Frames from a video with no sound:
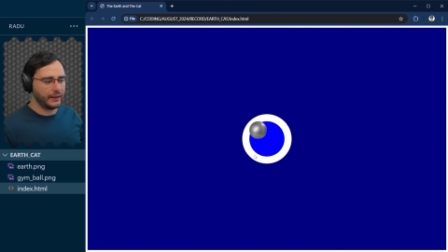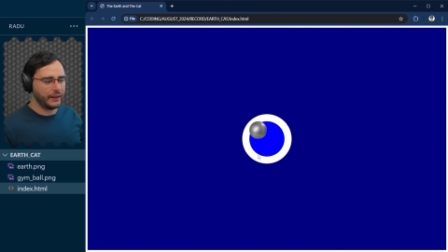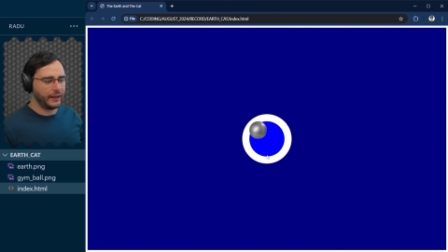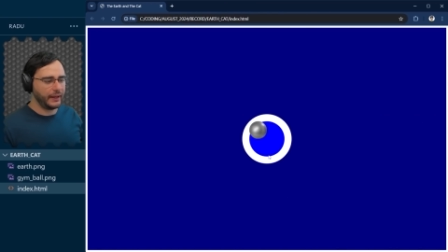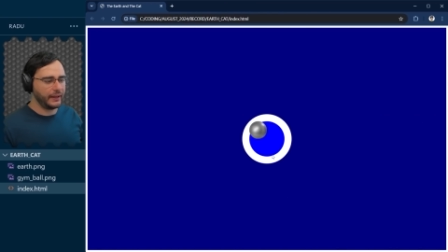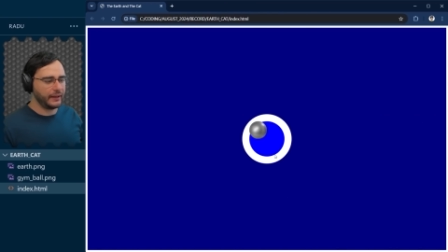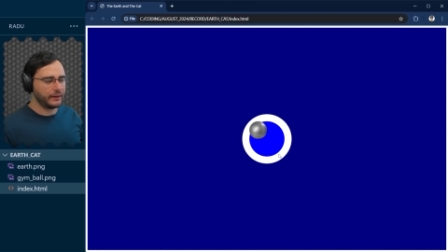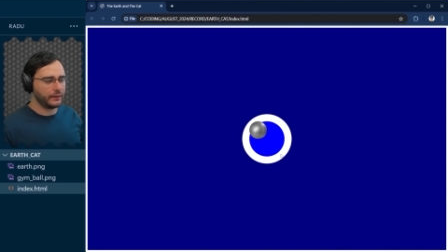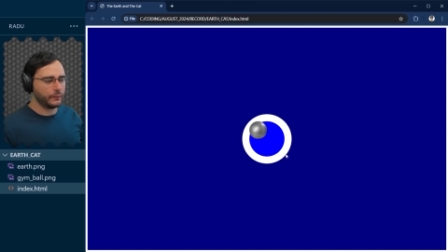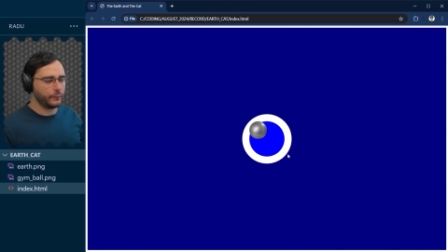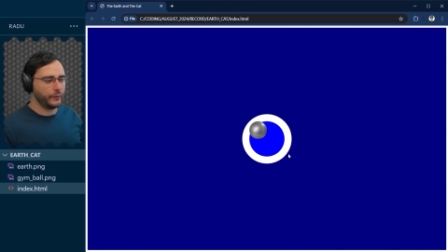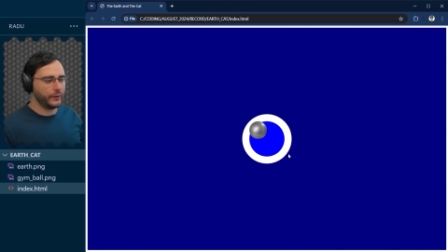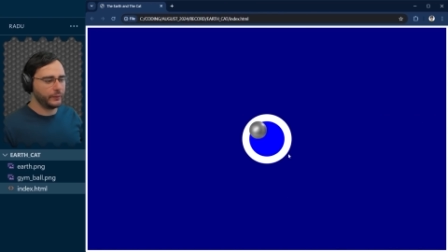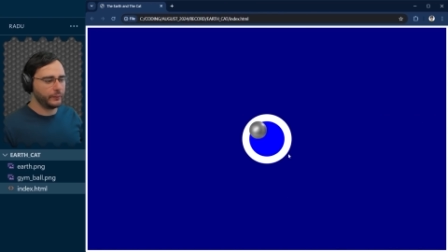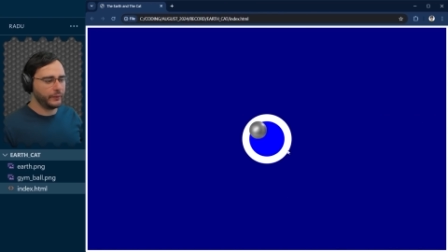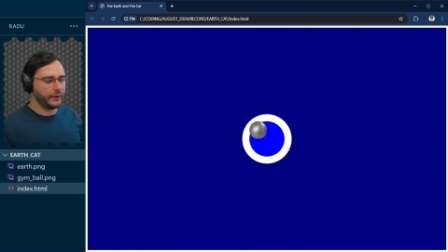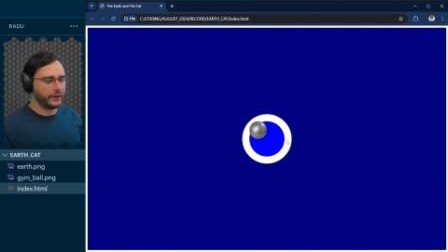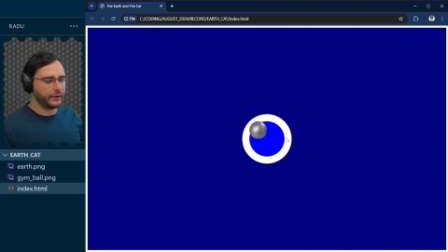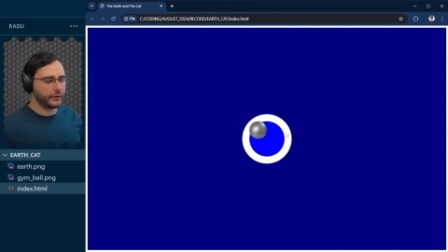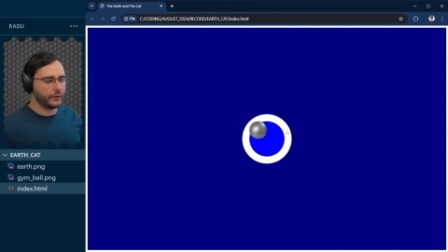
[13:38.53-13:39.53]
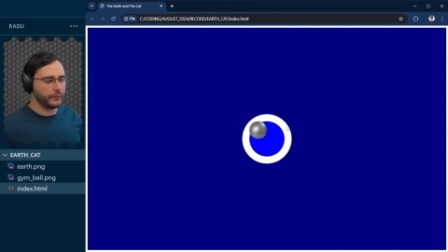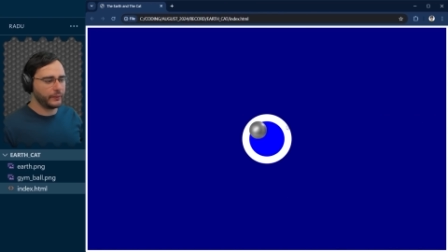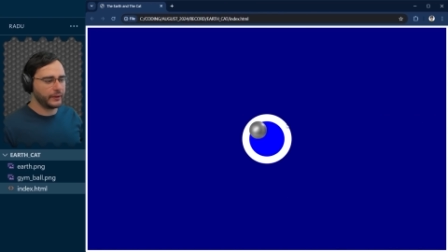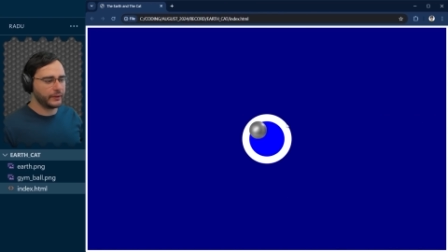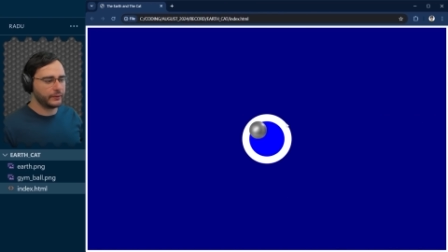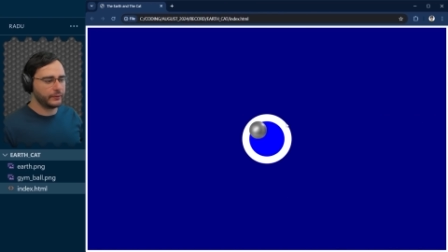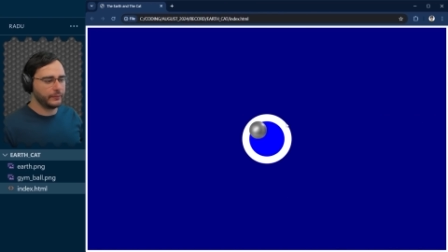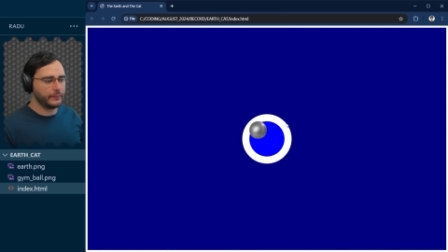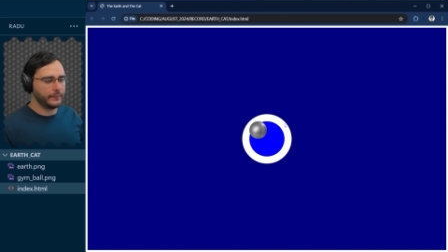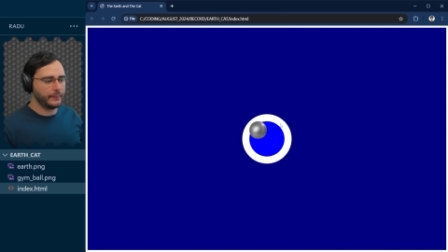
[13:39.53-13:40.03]
And when we are
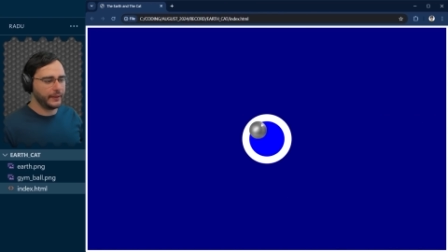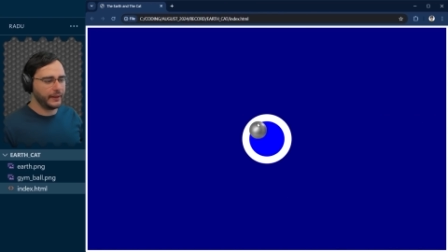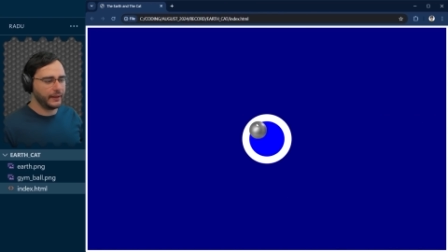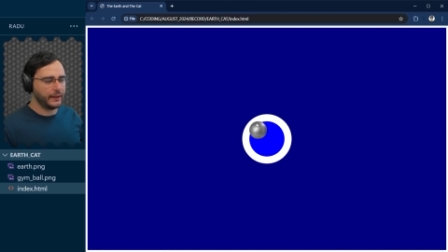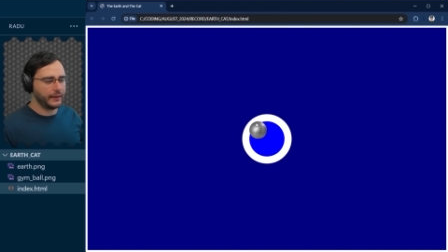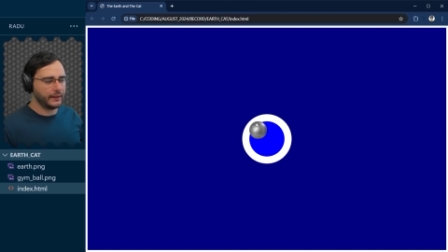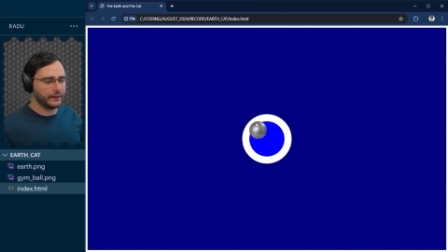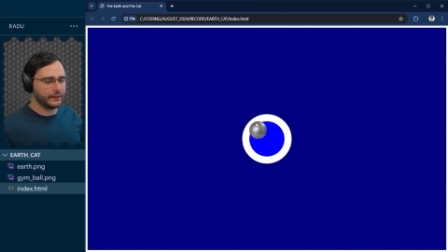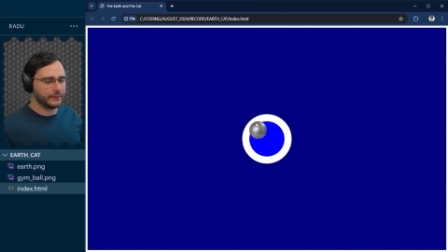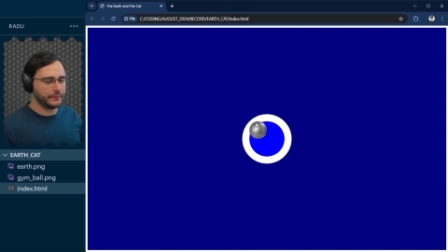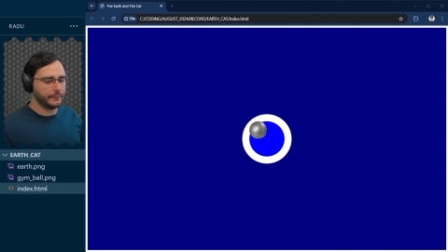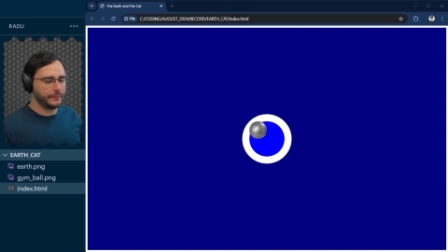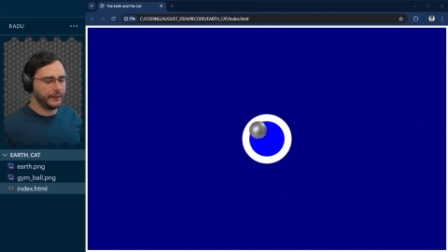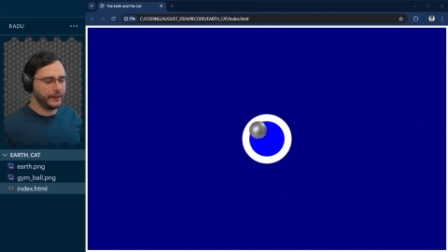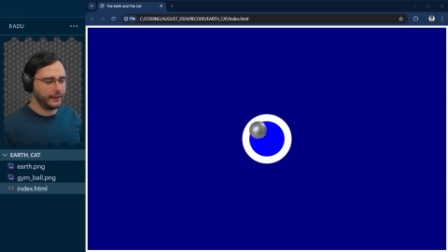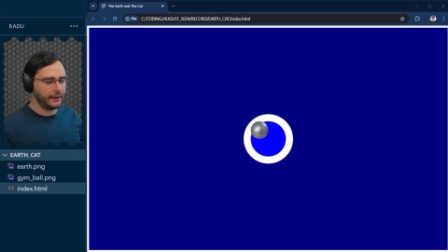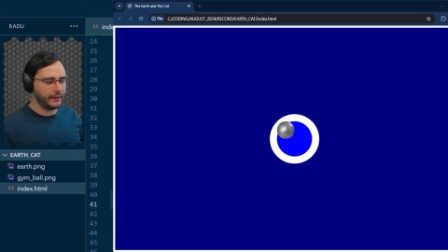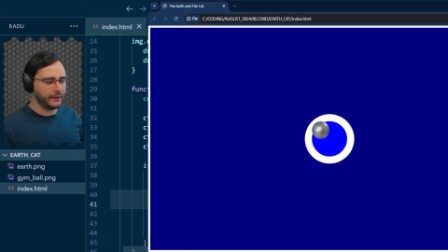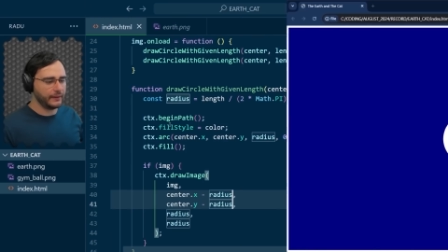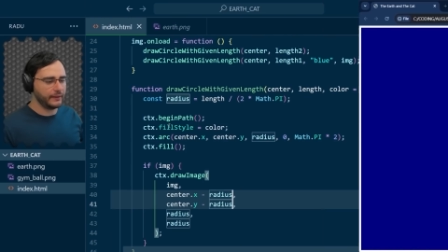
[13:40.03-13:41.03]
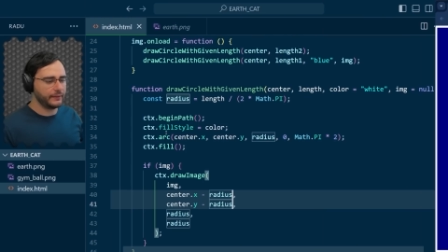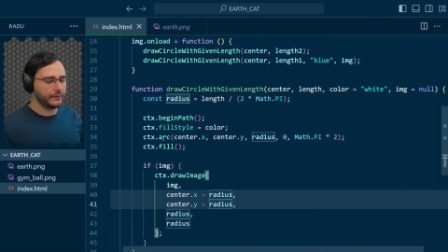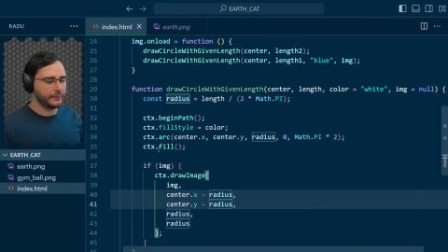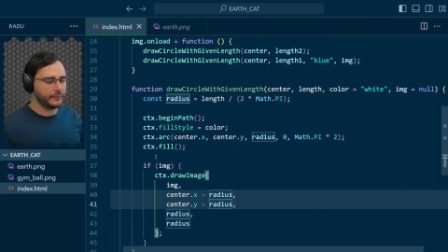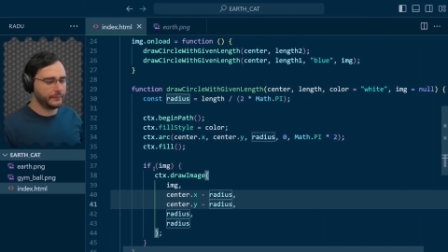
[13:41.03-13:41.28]
going to make it big